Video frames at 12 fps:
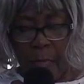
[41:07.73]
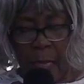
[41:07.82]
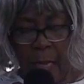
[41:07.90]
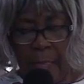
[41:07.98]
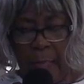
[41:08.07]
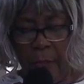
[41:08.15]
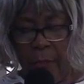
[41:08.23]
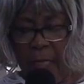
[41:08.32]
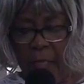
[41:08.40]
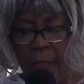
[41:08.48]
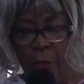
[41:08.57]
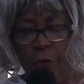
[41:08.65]
Hallelujah.
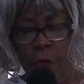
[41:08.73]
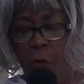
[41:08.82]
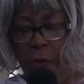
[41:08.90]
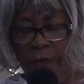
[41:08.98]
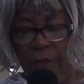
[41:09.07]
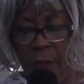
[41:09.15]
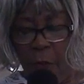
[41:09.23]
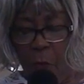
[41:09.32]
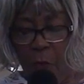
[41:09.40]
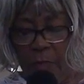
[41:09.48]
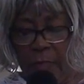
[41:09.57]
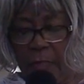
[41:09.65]
Make a joyful
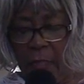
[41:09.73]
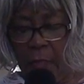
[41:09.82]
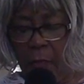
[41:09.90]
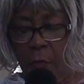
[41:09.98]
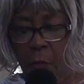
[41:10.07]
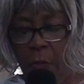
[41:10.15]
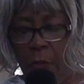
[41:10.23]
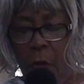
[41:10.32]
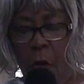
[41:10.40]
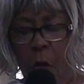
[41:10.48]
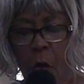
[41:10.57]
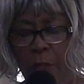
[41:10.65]
noise unto the Lord,
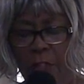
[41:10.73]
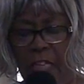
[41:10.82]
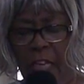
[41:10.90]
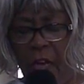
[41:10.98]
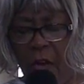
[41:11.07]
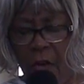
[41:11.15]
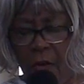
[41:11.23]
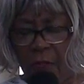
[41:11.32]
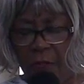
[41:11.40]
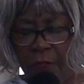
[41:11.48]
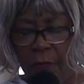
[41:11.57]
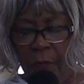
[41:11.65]
all the
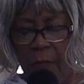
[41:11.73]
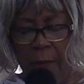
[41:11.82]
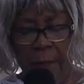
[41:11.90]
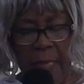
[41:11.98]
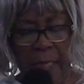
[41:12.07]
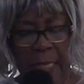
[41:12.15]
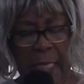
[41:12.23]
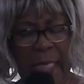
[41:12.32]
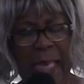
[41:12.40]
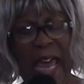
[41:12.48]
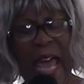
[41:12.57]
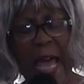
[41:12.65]
earth. Make a
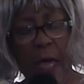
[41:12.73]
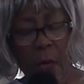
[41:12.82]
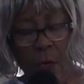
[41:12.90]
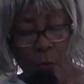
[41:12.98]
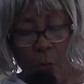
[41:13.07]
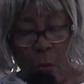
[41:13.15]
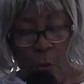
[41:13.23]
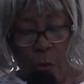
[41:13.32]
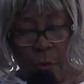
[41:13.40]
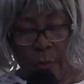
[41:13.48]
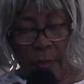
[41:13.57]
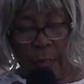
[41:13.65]
loud
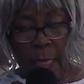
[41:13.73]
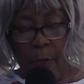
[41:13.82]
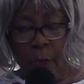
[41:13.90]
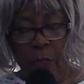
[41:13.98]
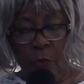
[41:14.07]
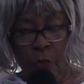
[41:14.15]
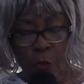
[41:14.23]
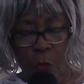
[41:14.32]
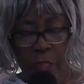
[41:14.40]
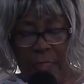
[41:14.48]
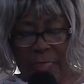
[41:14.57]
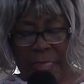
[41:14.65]
noise and
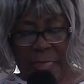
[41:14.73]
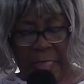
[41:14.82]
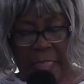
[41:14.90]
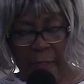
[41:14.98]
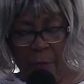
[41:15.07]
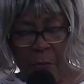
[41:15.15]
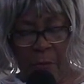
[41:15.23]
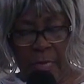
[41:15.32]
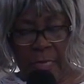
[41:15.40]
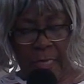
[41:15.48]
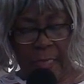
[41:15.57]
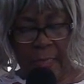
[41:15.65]
rejoice and sing praise.
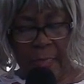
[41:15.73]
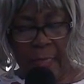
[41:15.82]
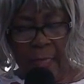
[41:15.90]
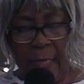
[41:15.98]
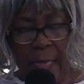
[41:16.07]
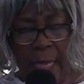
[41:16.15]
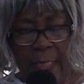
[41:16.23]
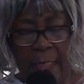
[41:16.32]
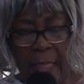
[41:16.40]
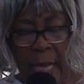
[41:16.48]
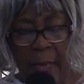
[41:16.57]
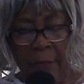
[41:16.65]
And
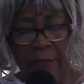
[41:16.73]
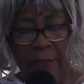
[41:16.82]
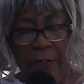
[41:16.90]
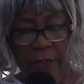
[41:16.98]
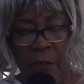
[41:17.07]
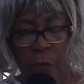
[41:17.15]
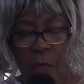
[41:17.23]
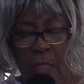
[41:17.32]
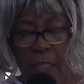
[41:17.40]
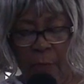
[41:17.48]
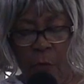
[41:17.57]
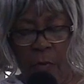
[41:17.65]
Psalms
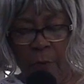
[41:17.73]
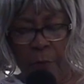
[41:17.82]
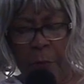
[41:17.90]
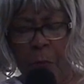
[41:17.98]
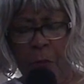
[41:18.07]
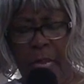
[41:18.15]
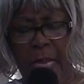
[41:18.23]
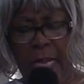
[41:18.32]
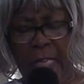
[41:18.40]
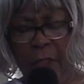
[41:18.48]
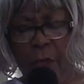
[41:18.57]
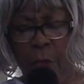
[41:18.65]
51 and 1,
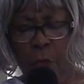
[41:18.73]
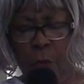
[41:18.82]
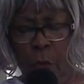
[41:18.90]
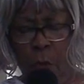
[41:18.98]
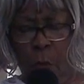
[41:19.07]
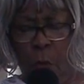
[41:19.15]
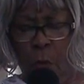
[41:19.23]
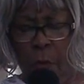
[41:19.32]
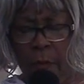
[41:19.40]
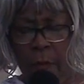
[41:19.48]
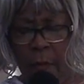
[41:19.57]
praise you, the Lord.